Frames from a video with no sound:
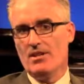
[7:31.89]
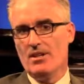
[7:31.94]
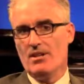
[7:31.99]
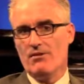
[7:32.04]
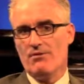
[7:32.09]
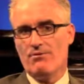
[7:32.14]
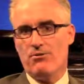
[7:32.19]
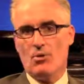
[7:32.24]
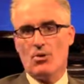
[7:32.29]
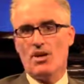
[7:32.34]
you
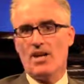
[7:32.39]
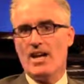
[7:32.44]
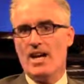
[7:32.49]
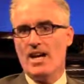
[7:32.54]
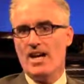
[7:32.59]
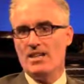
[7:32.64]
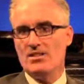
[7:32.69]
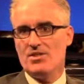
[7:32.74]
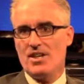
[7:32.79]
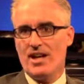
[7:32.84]
know, four
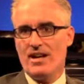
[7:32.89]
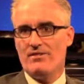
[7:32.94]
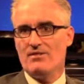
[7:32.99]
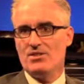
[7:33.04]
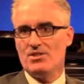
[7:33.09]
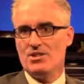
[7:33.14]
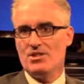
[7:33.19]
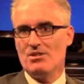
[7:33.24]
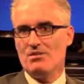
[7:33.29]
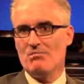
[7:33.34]
guys
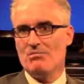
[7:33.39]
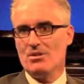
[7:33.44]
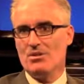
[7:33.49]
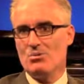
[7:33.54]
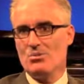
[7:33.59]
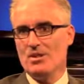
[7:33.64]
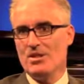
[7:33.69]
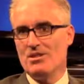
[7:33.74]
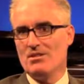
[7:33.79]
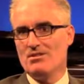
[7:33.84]
averaging
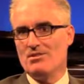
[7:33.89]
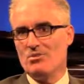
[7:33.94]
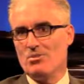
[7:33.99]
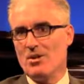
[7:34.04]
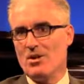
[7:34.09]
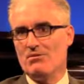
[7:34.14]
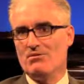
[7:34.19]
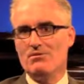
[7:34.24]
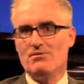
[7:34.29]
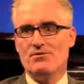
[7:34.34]
between
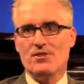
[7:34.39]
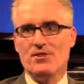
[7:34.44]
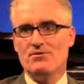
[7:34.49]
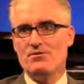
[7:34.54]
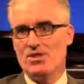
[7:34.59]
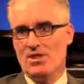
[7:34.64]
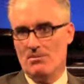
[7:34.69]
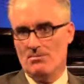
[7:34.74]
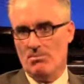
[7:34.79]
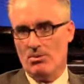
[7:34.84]
12 and
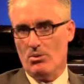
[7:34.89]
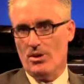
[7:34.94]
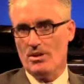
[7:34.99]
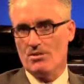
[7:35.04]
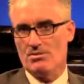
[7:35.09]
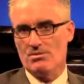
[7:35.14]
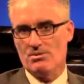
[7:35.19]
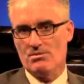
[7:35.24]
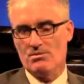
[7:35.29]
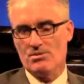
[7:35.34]
15
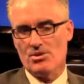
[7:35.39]
points.